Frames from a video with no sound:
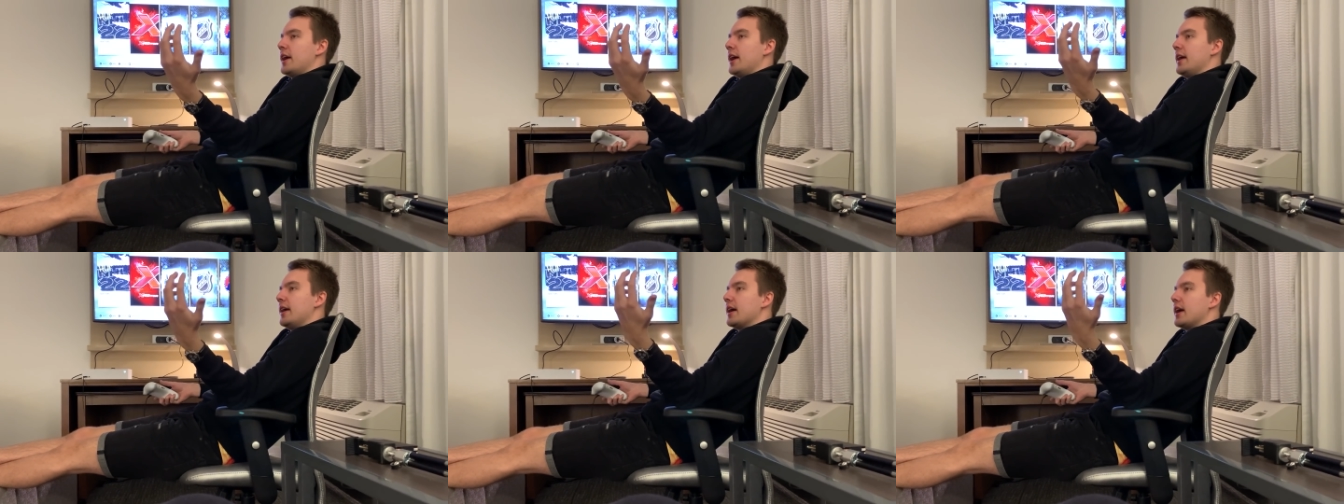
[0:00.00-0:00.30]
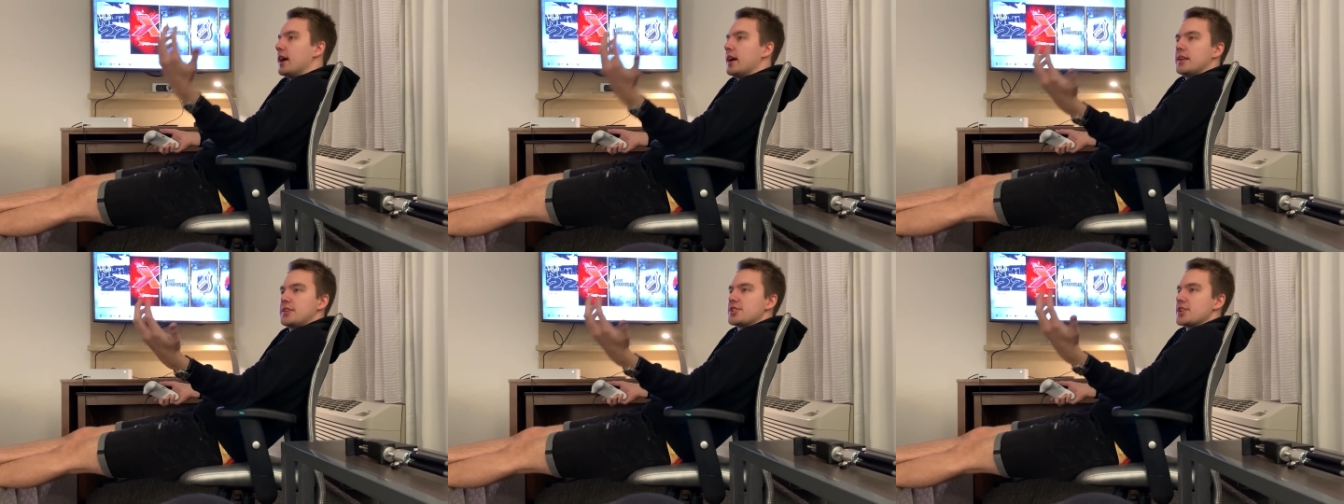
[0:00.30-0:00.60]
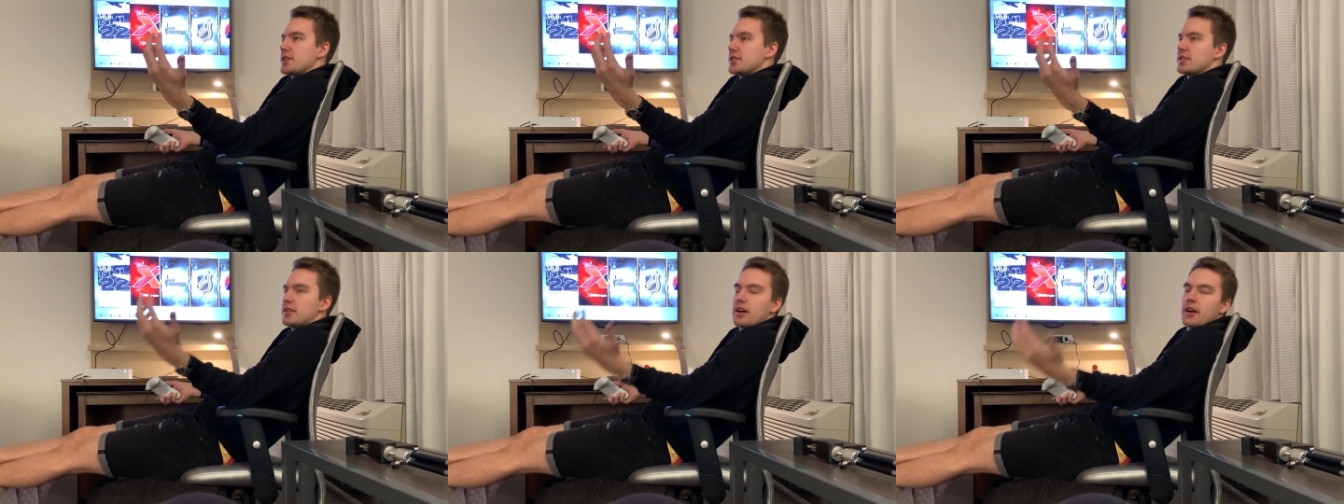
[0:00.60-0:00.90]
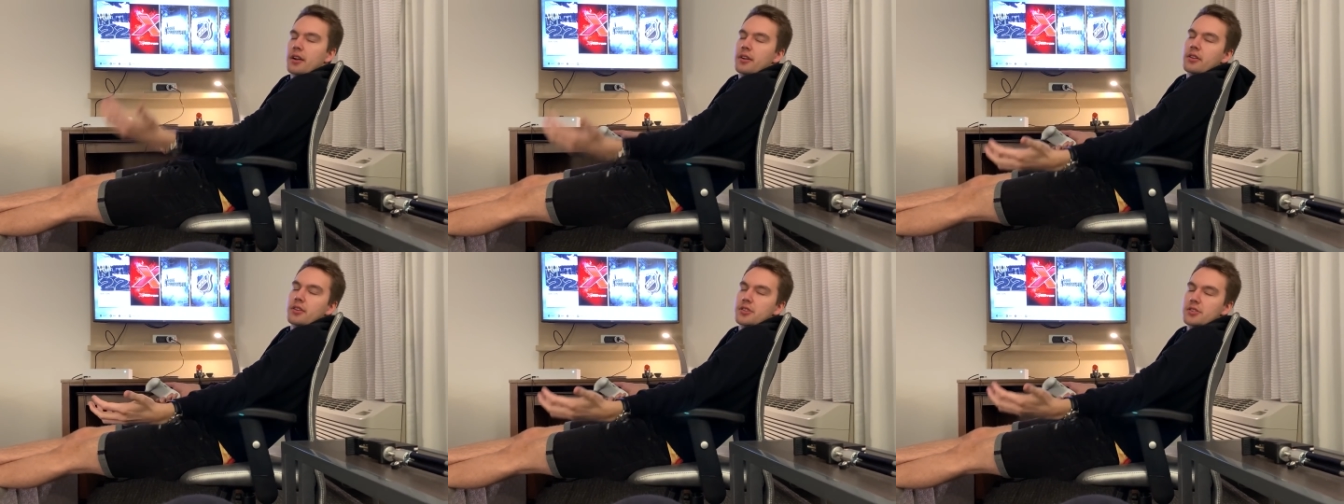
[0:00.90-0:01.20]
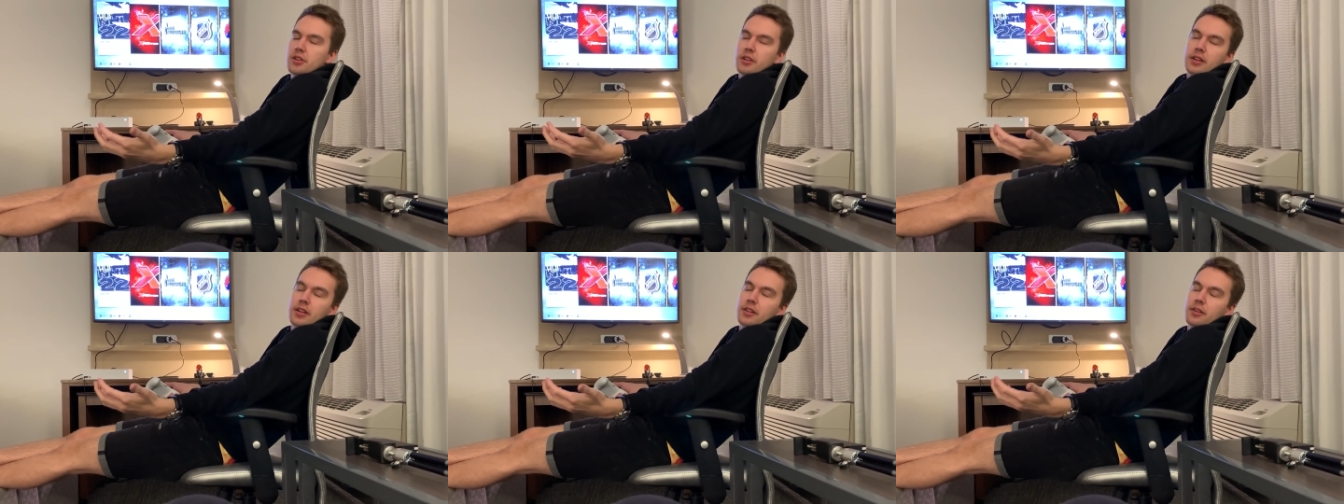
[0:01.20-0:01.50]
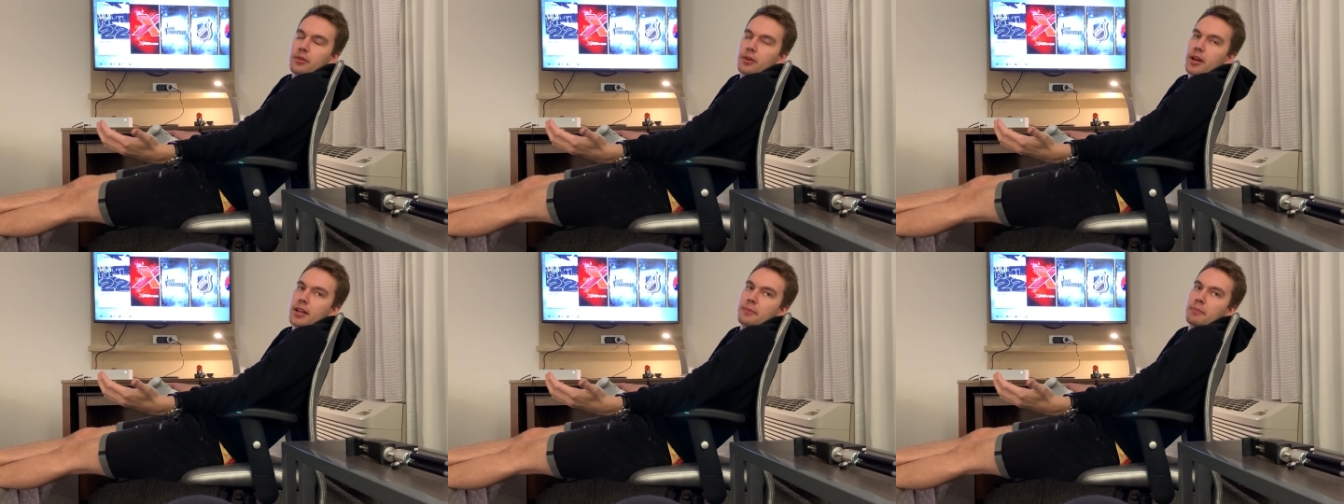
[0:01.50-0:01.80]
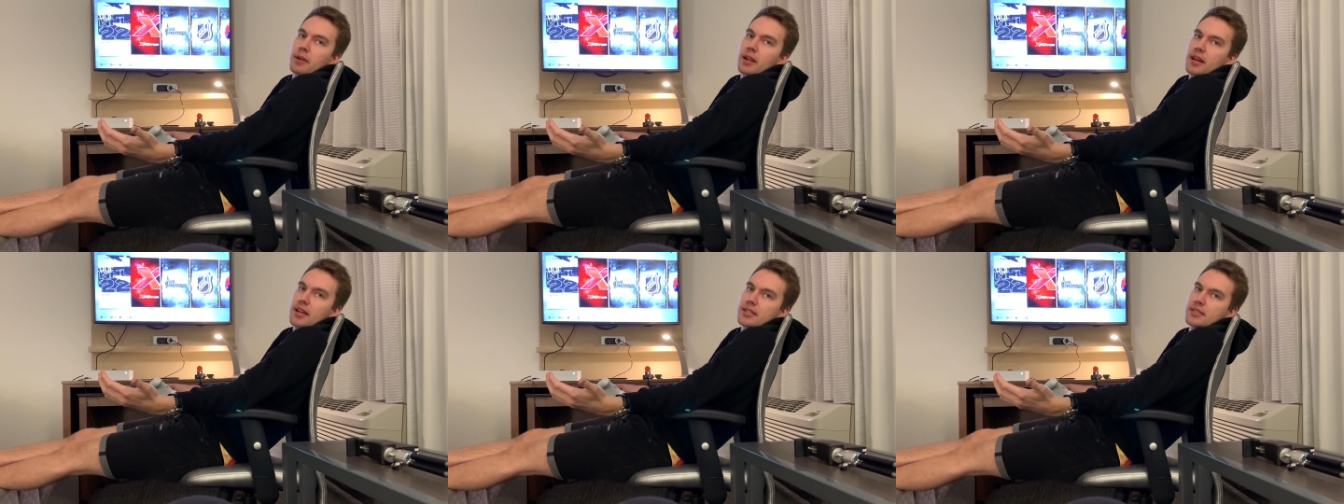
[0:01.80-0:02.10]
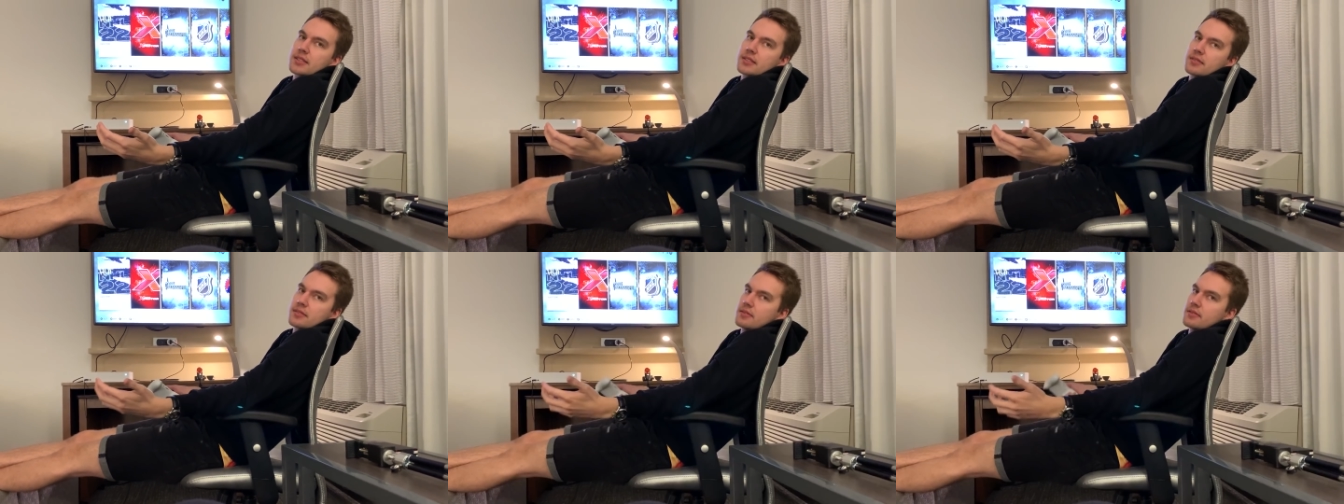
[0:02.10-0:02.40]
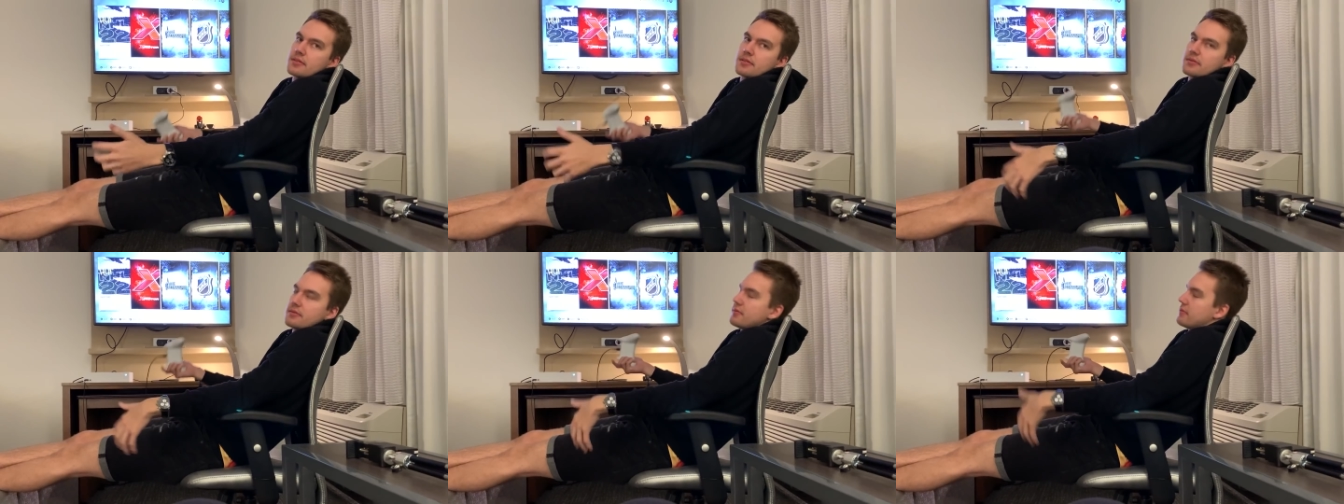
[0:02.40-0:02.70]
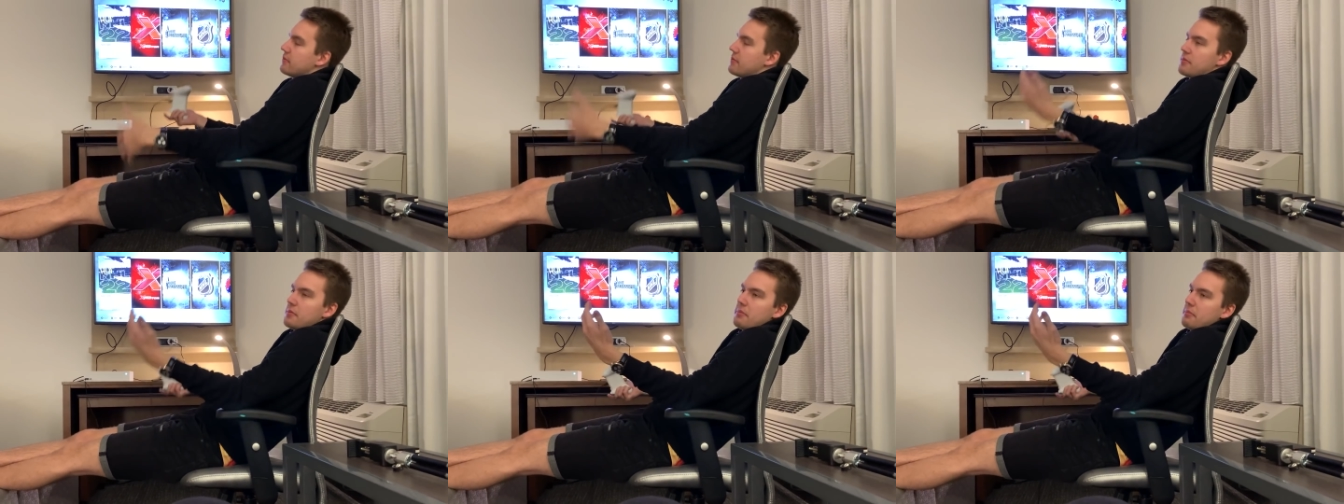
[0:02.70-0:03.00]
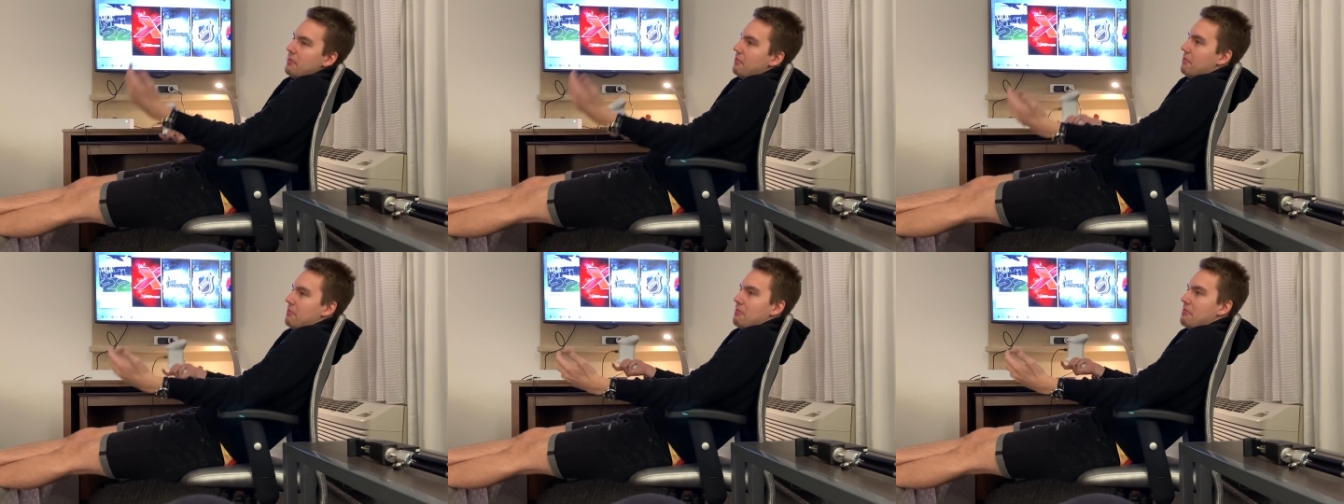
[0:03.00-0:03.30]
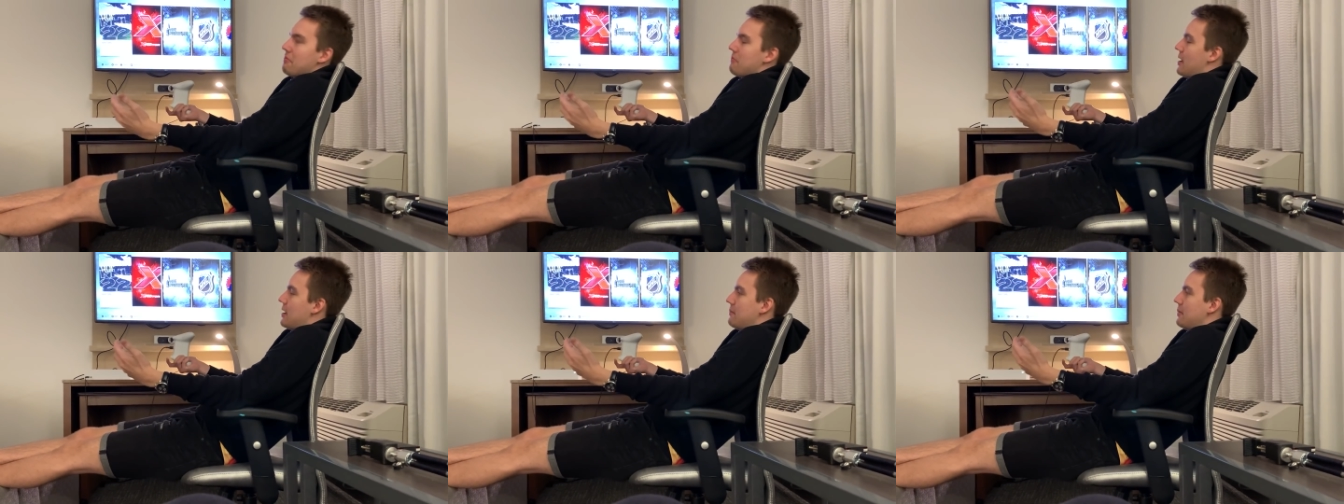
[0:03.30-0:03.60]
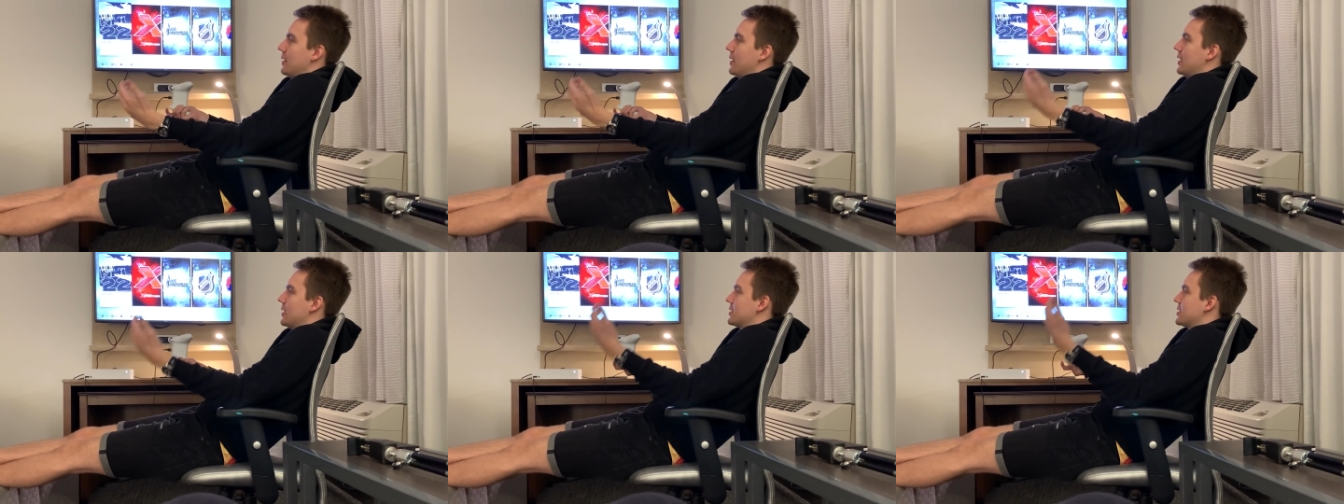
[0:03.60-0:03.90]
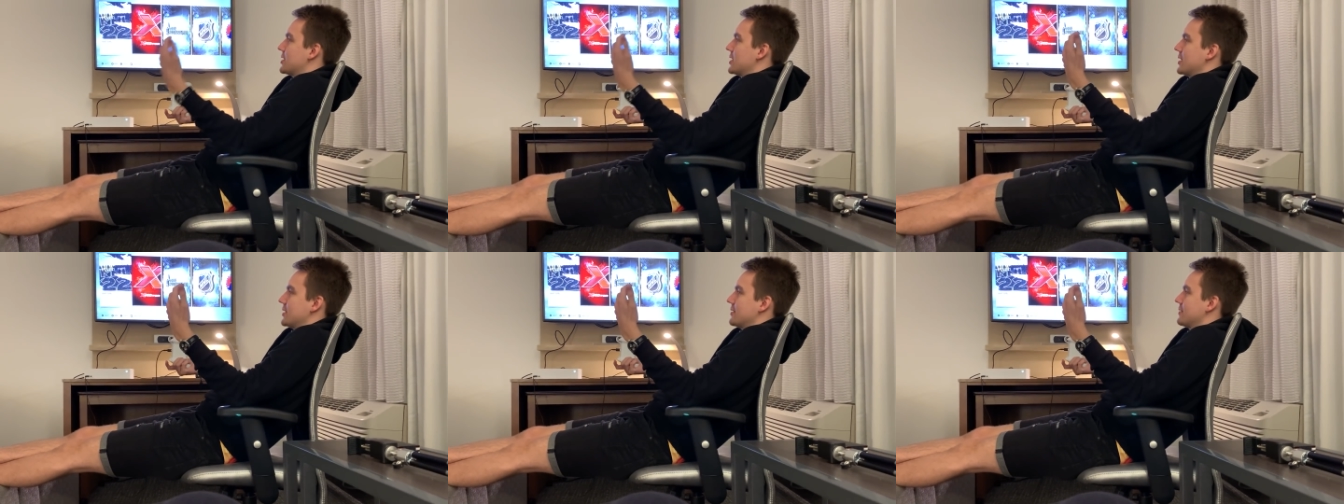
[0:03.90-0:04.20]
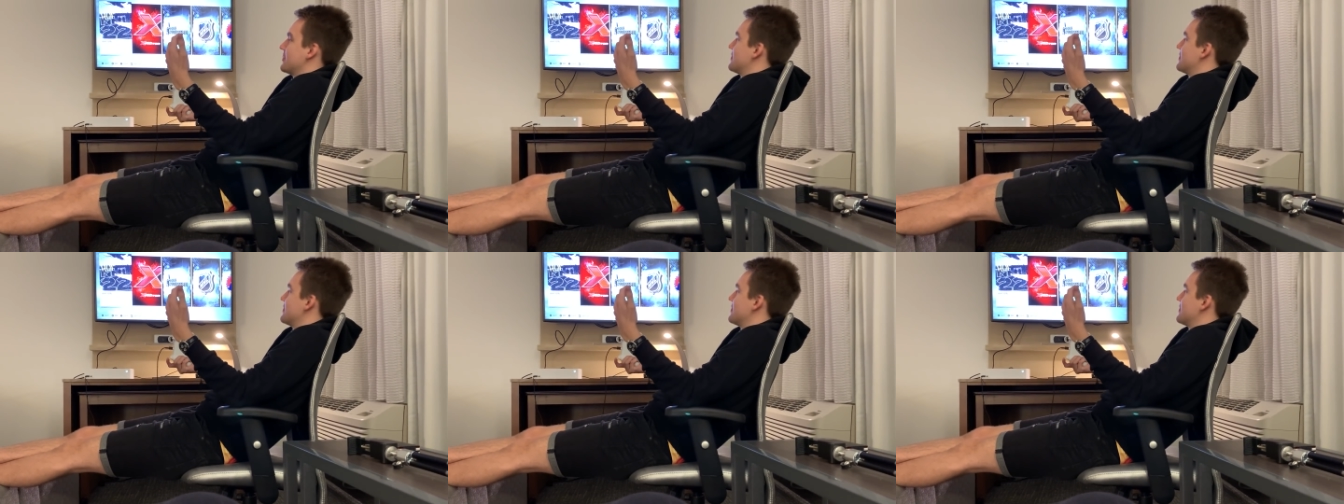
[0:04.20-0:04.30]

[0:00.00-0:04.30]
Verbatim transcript: AI just are usually in the right place. Okay, that's interesting. Maybe that's just